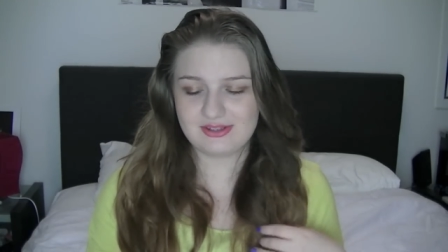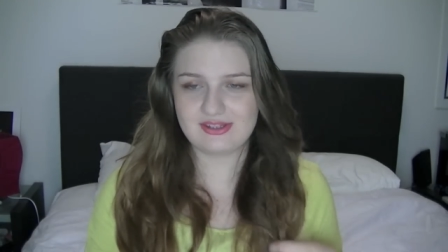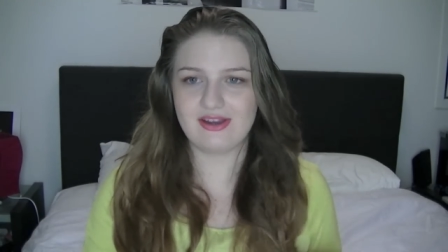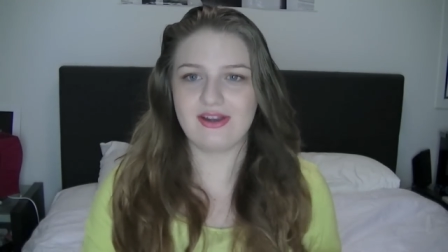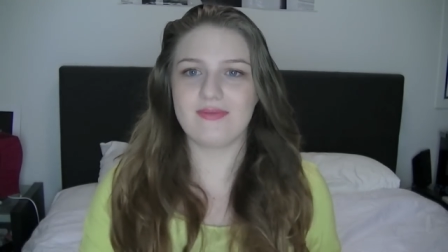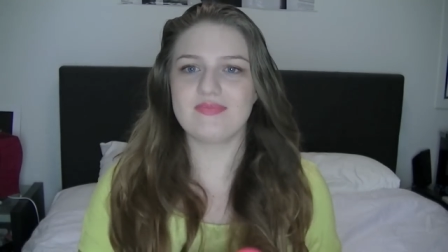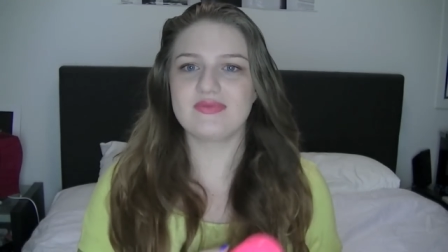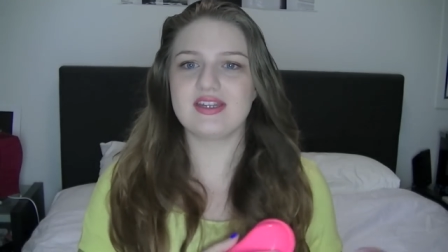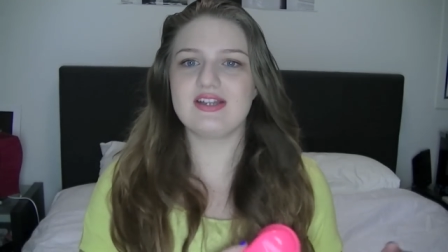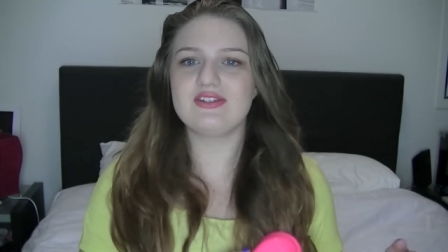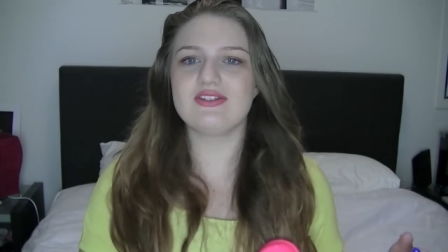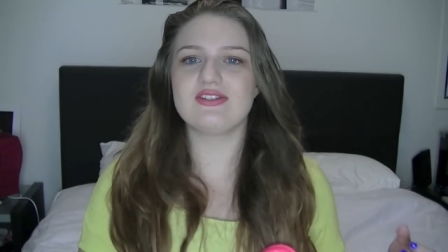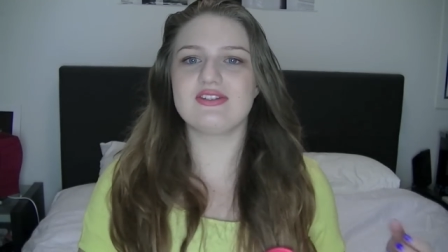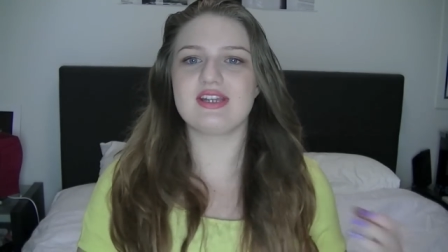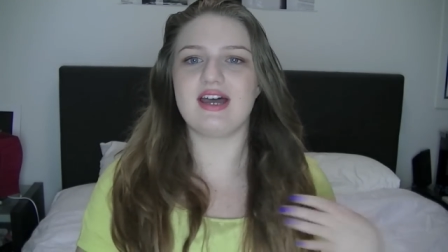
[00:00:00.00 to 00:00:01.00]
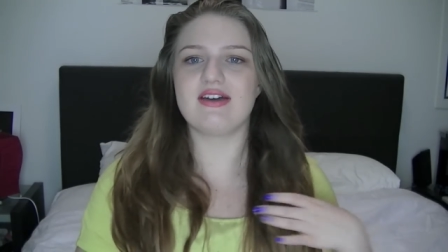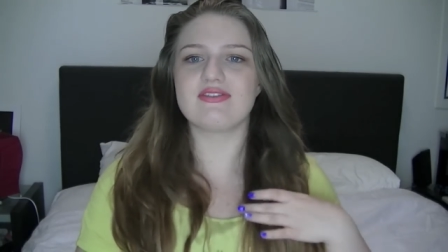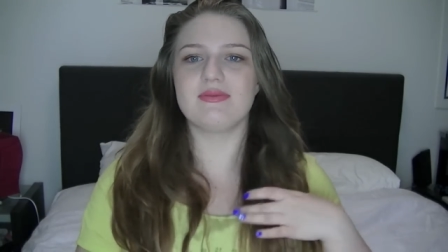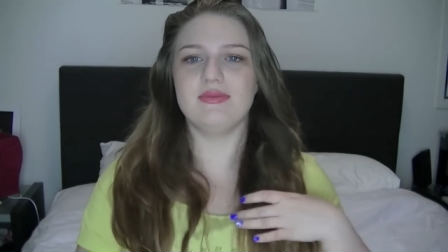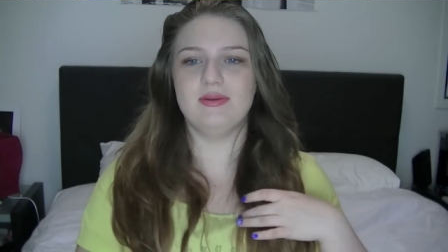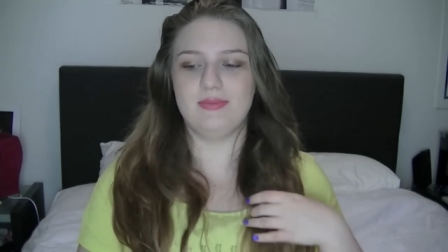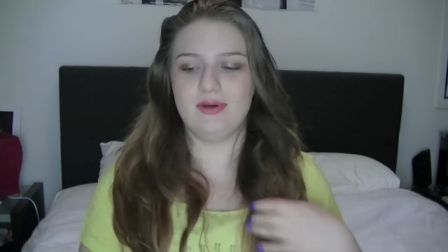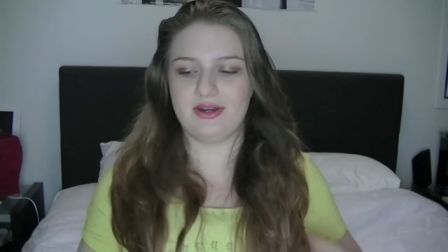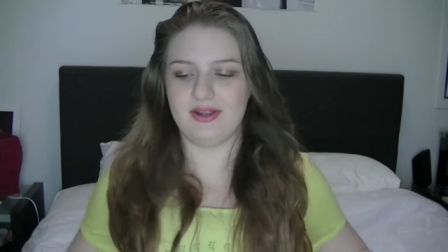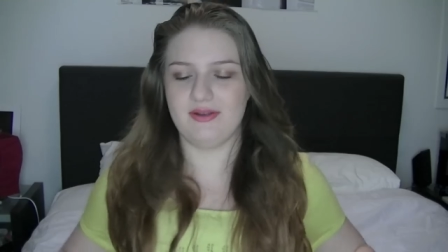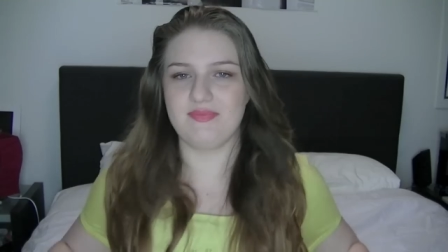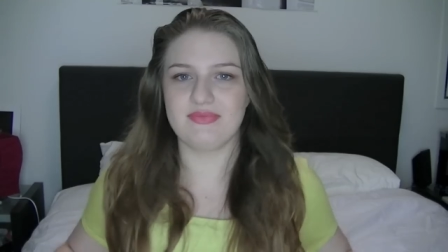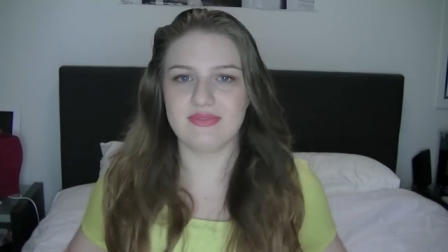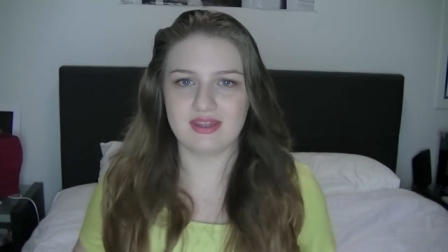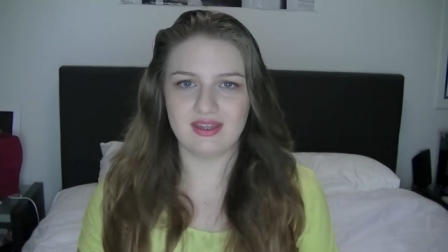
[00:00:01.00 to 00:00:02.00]
So I do start from the
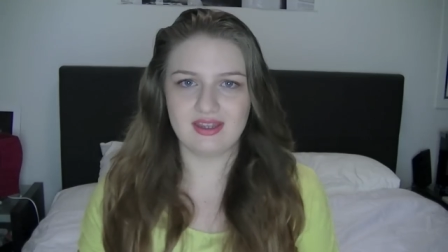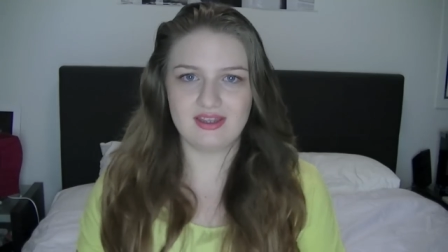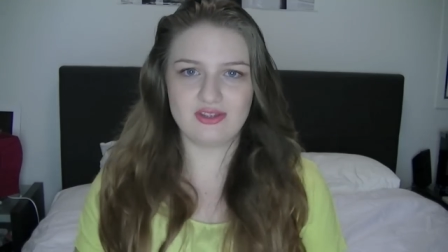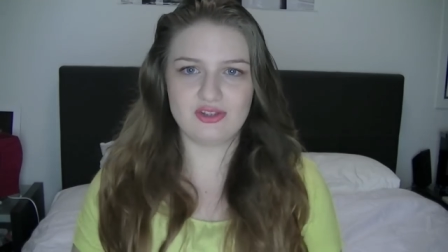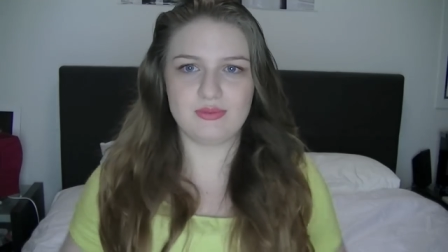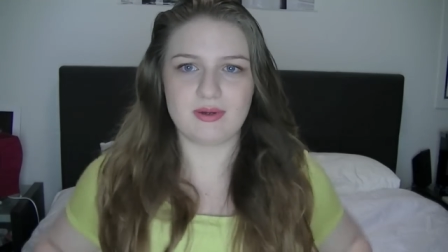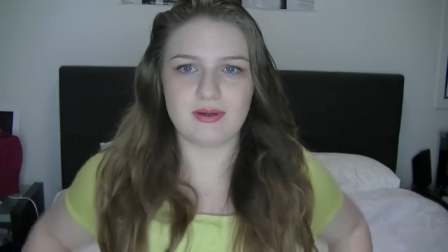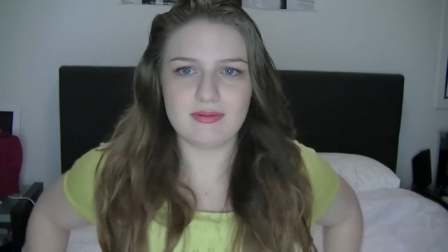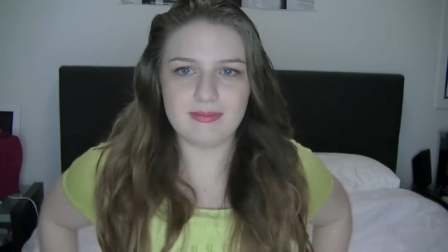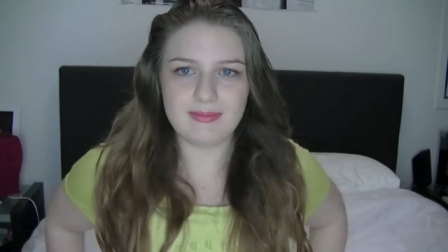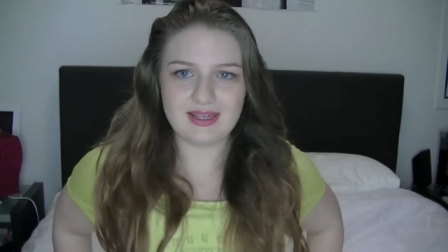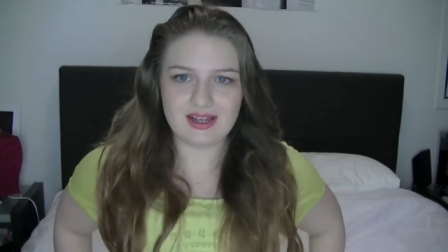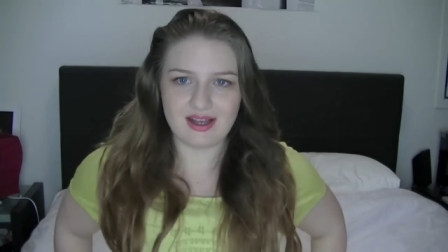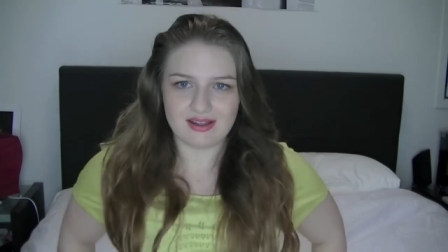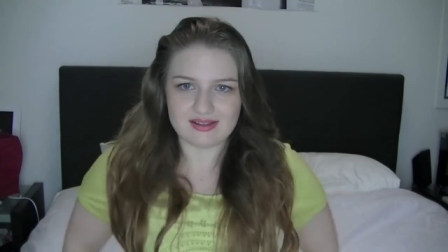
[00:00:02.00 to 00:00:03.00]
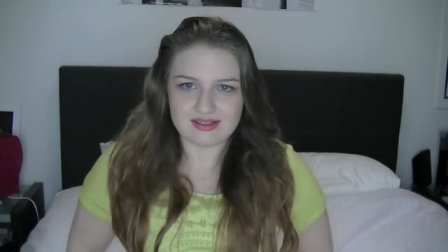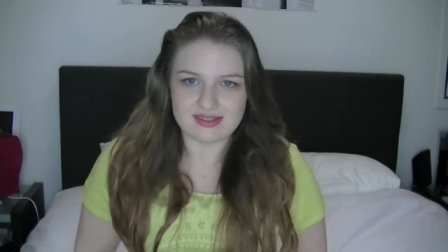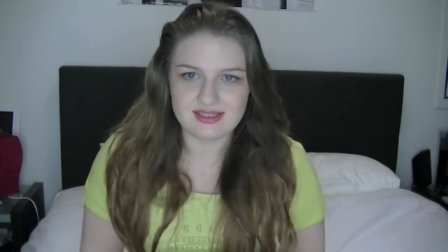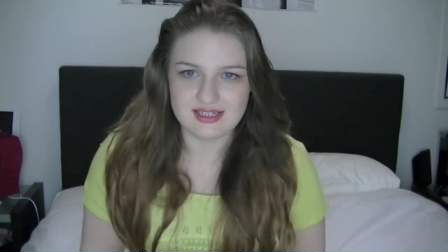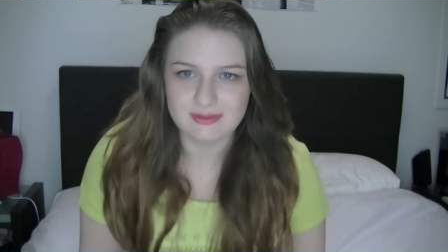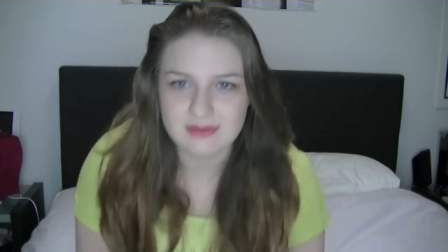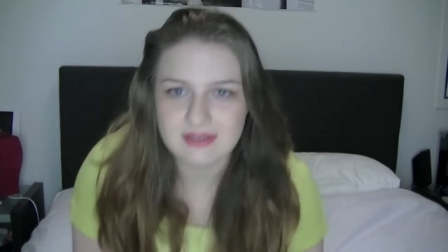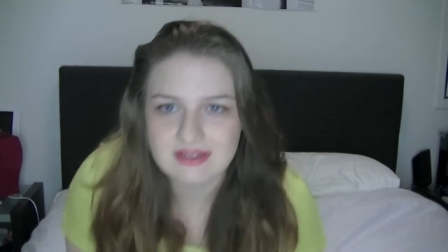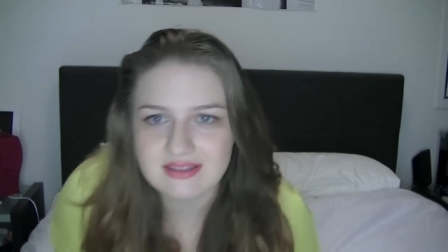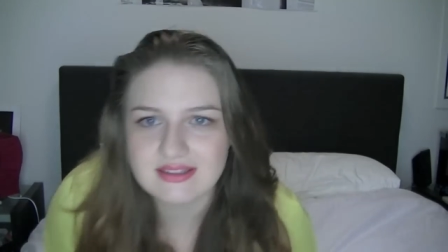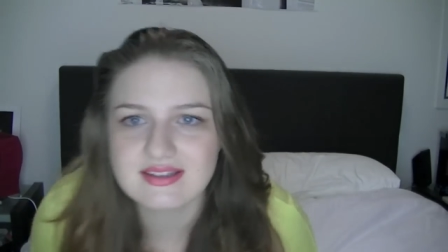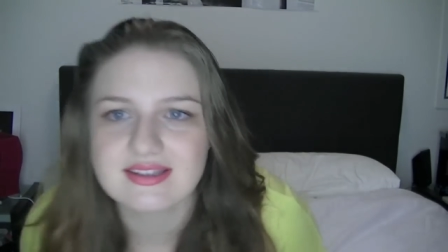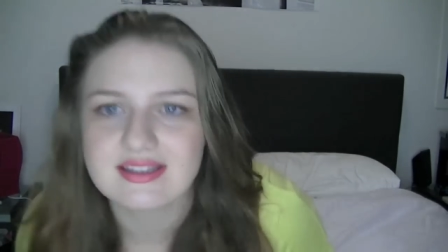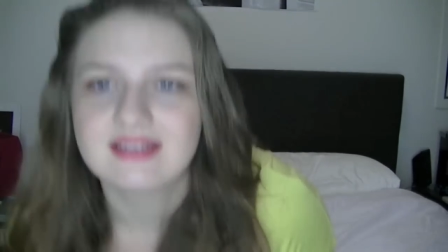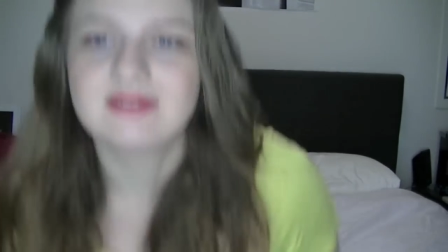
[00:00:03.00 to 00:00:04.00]
bottom probably can't see
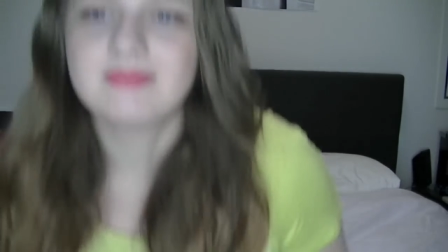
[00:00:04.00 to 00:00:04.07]
because